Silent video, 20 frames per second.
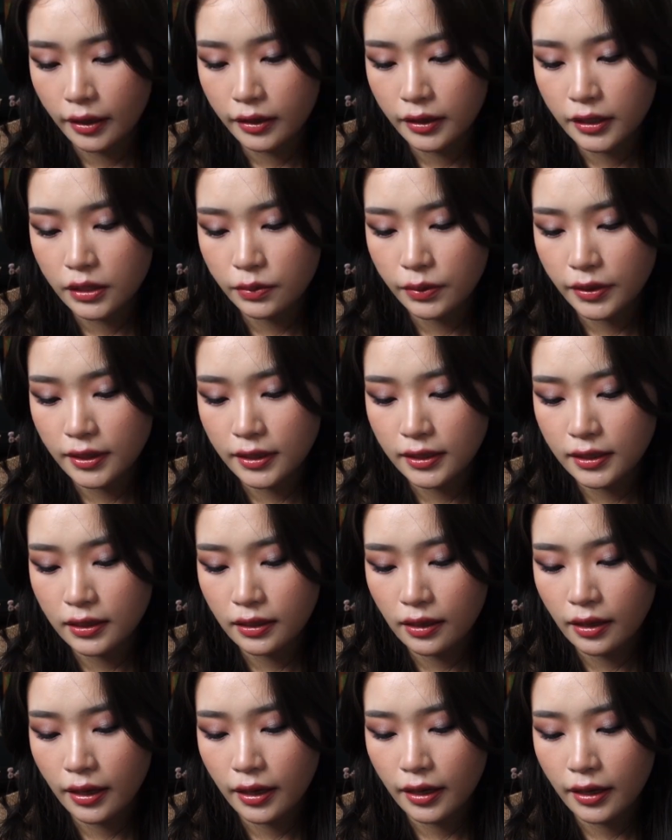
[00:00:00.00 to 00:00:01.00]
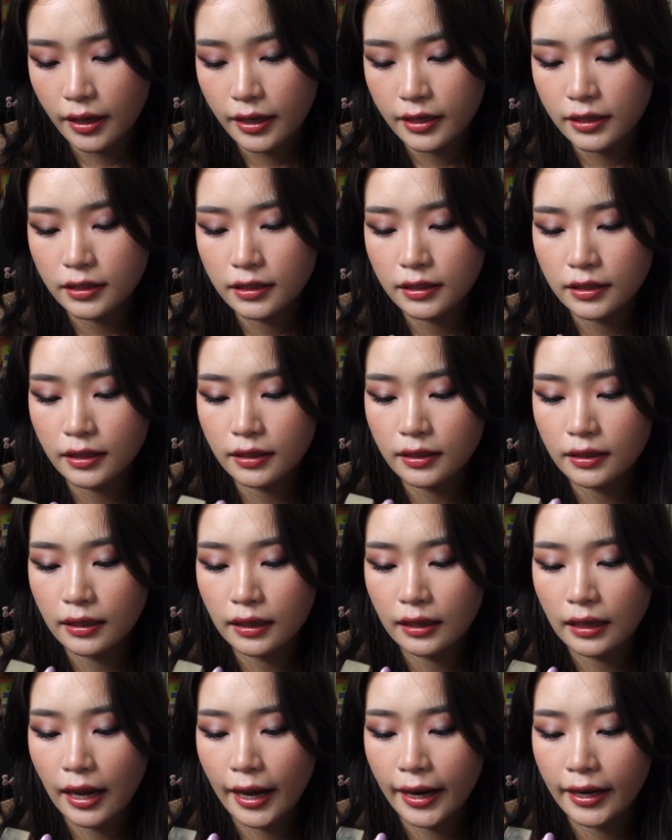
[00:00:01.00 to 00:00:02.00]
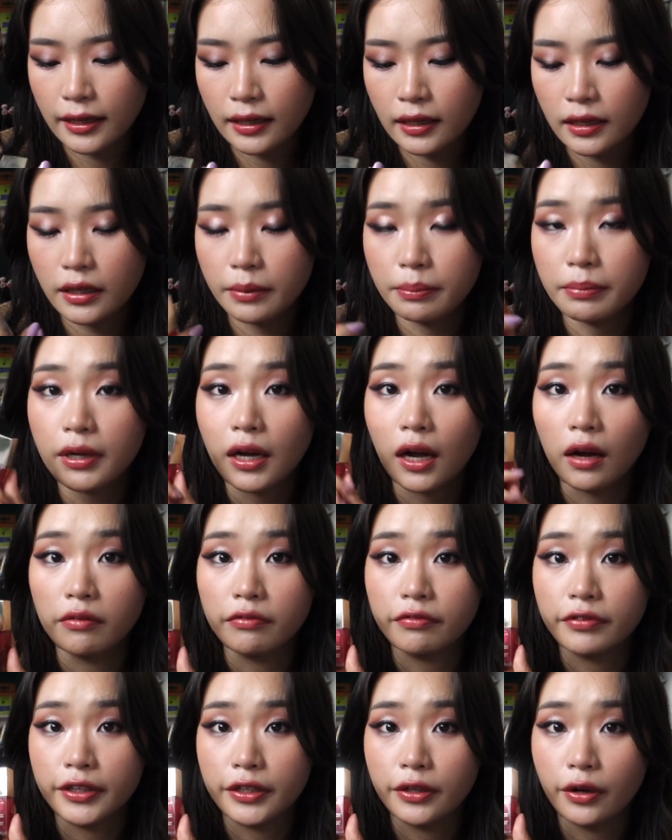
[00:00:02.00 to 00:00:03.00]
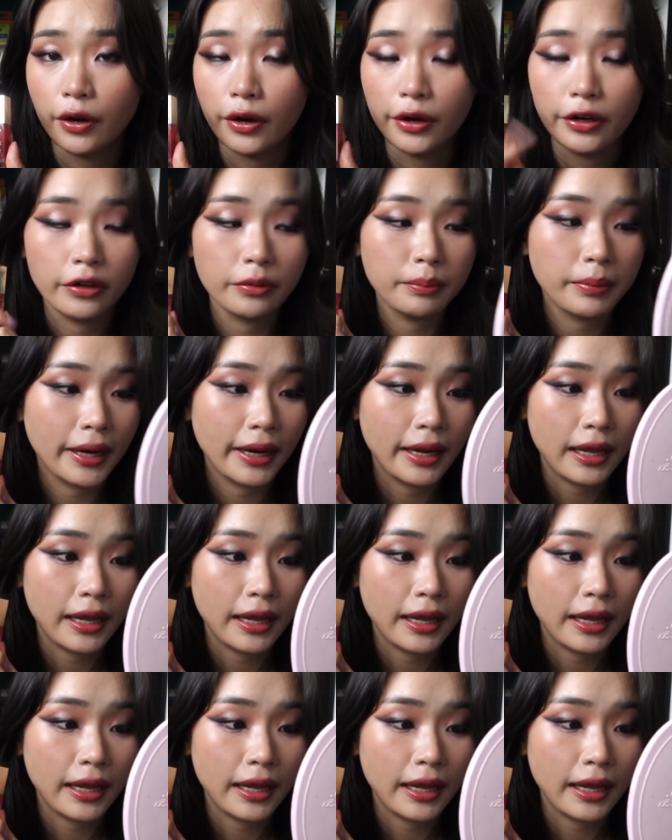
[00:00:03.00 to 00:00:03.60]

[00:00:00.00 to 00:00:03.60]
And this one is the Instant Light Lip Comfort Oil by